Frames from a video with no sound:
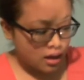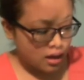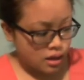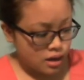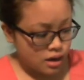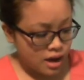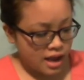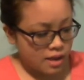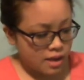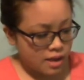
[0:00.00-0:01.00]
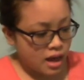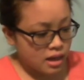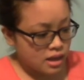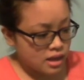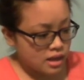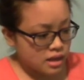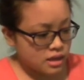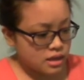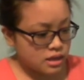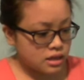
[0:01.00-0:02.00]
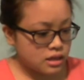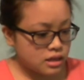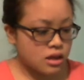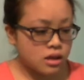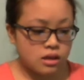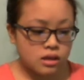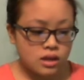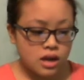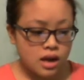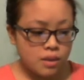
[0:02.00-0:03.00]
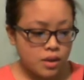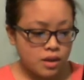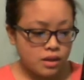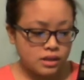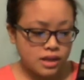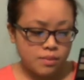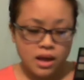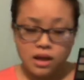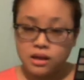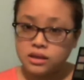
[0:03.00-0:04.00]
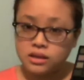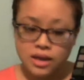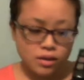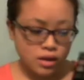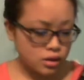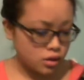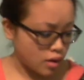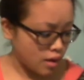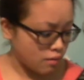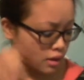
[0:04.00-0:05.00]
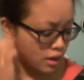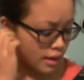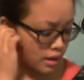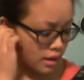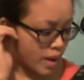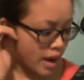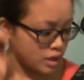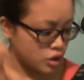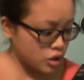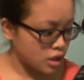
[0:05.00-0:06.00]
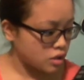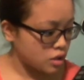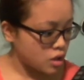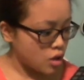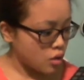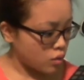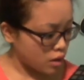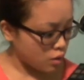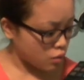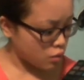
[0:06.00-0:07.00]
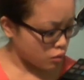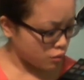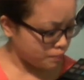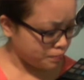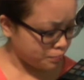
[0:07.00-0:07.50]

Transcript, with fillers: the night palette is on the top and the day palette is down there. So I really like the packaging. It's really cool.